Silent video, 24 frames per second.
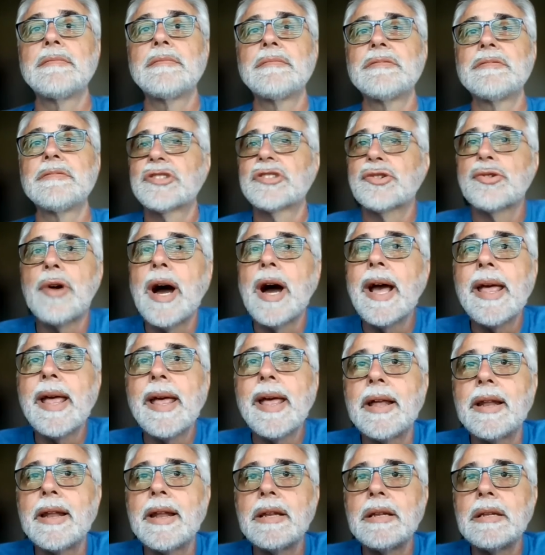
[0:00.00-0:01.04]
But
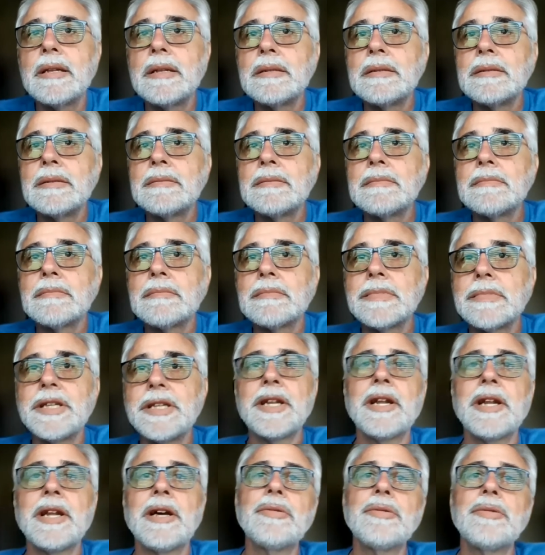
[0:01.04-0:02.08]
try it.
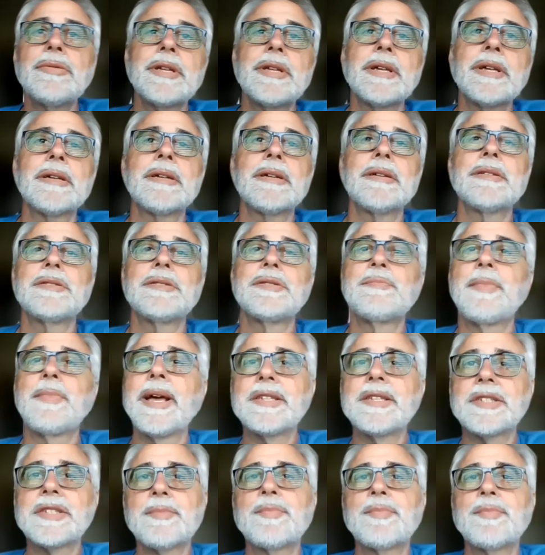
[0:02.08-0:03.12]
You
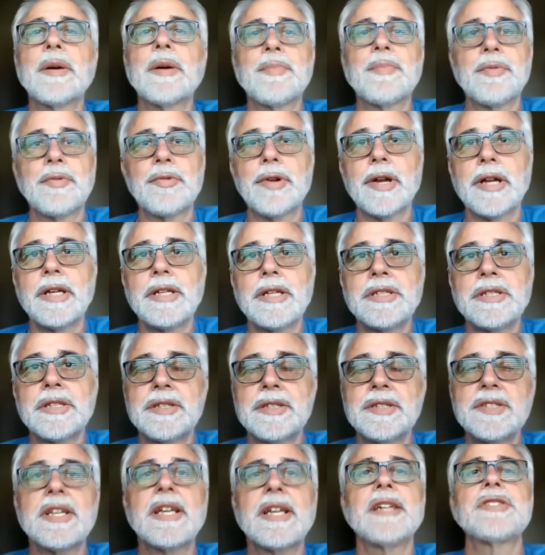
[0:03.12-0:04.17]
know, you make some
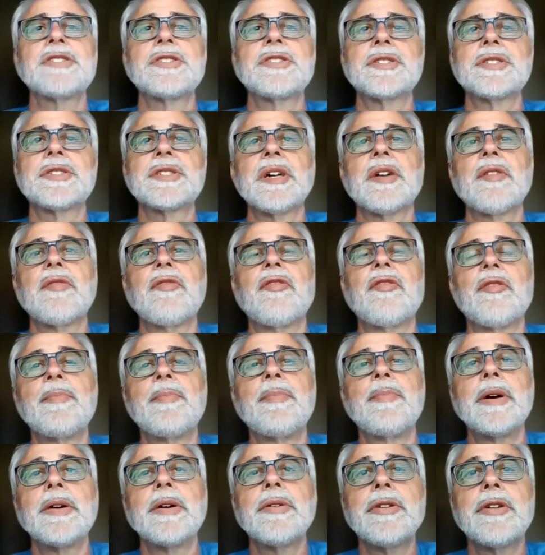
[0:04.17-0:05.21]
preparations,
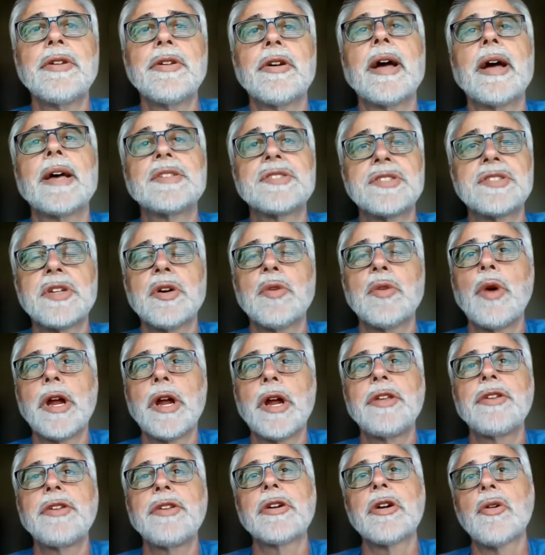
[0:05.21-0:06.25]
get yourself
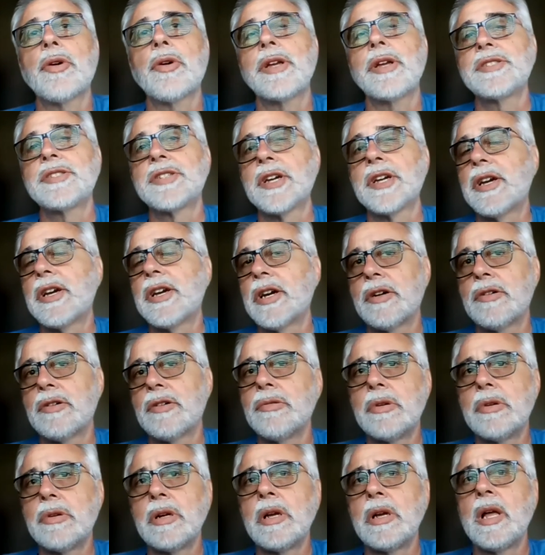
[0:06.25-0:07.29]
familiar as to where you're
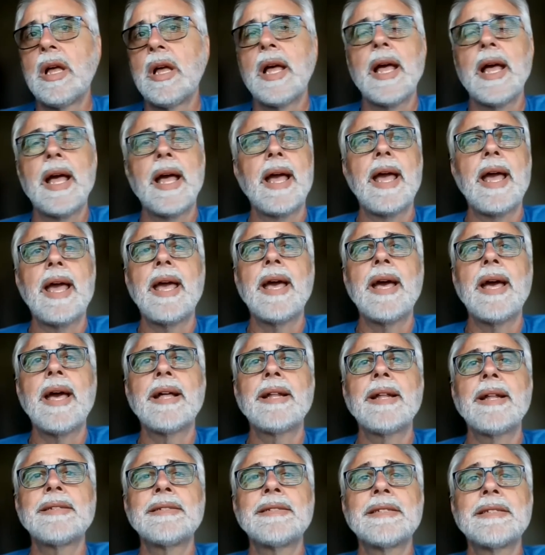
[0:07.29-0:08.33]
going to go,
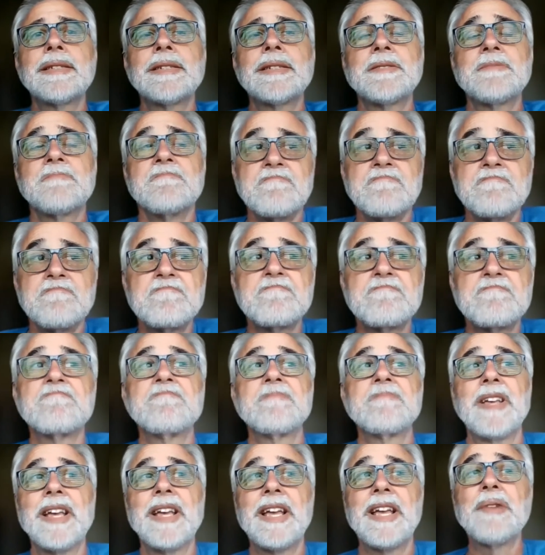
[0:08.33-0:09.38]

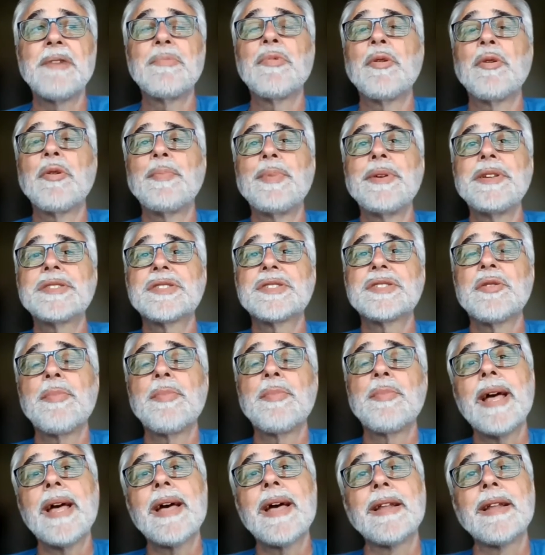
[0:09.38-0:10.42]
and
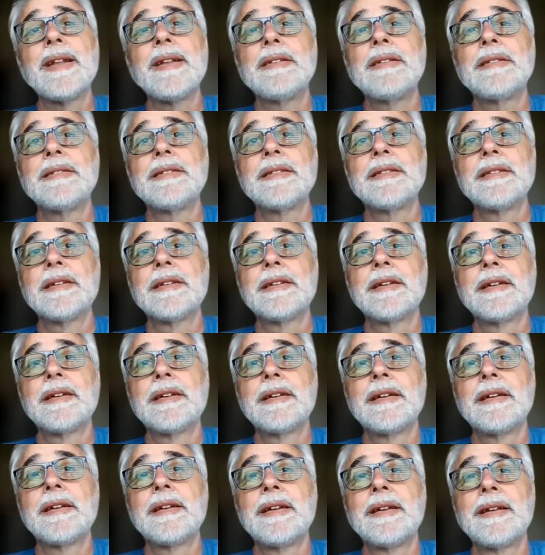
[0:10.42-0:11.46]
it won't be so
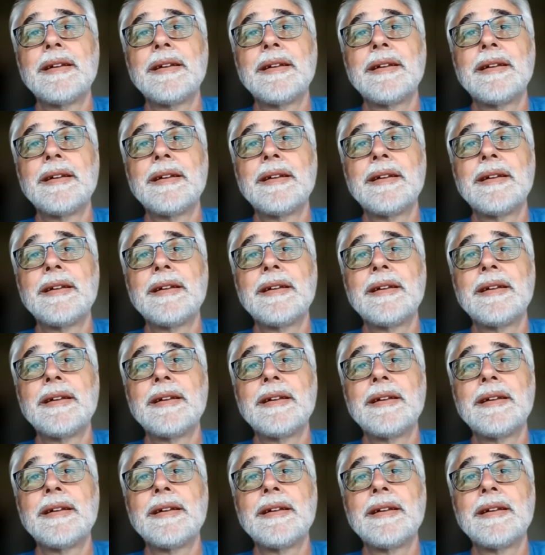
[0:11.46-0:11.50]
bad.